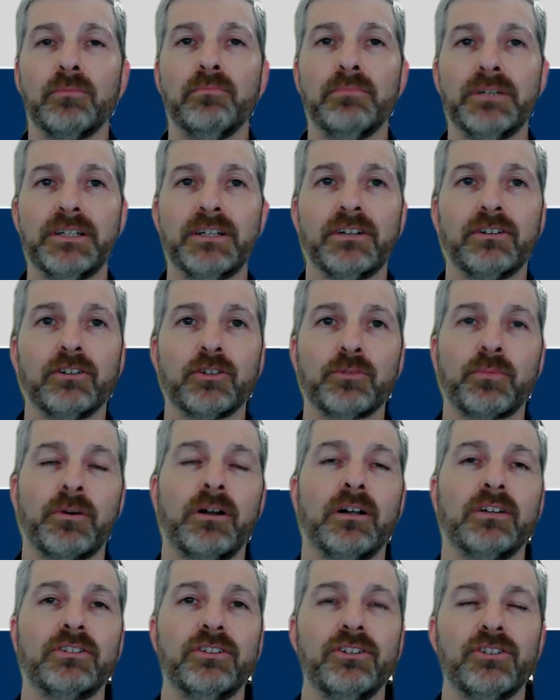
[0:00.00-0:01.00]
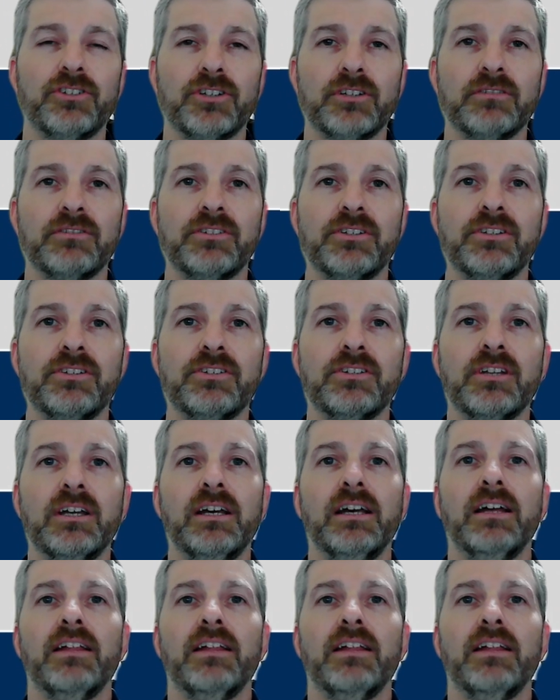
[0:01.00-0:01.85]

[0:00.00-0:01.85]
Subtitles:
materials, products, and services